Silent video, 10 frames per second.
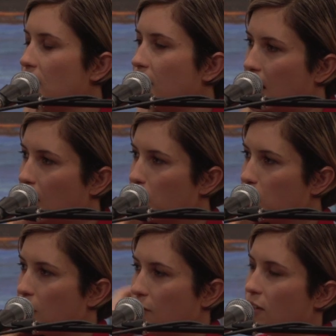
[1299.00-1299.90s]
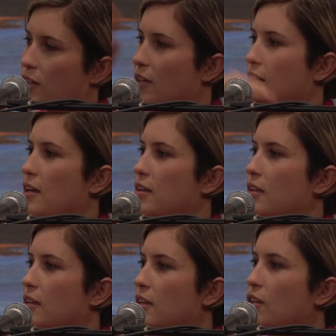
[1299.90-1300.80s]
The album cover,
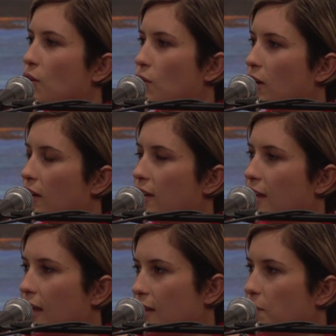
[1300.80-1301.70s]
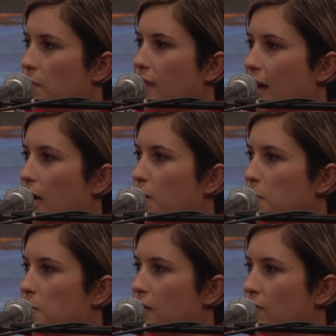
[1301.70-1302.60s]
you know, the
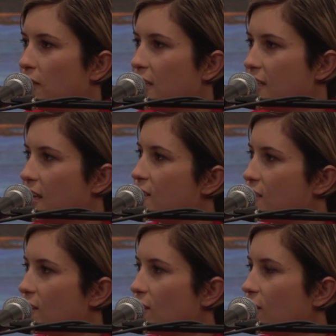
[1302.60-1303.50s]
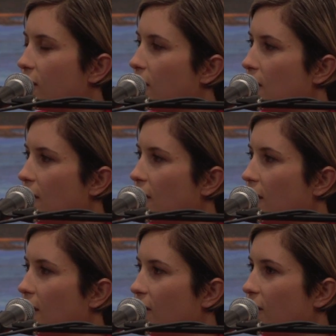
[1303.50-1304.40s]
album definitely touches on
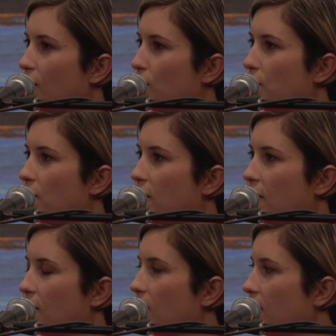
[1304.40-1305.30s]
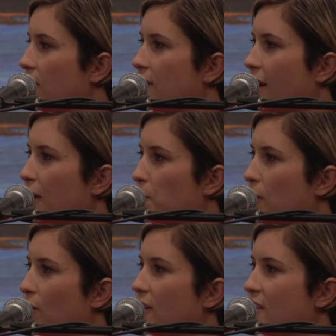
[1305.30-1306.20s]
a lot of the dark
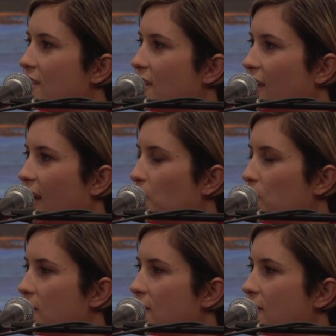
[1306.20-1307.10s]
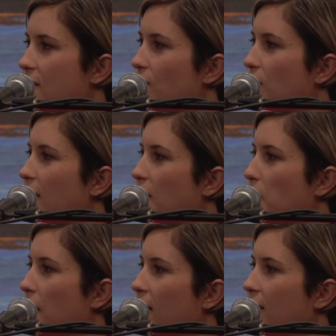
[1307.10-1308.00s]
periods that Kate was talking
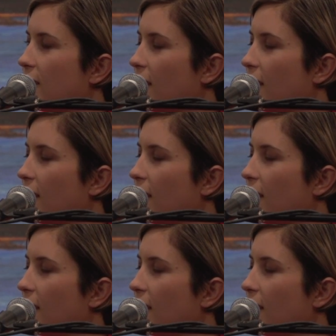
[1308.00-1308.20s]
about,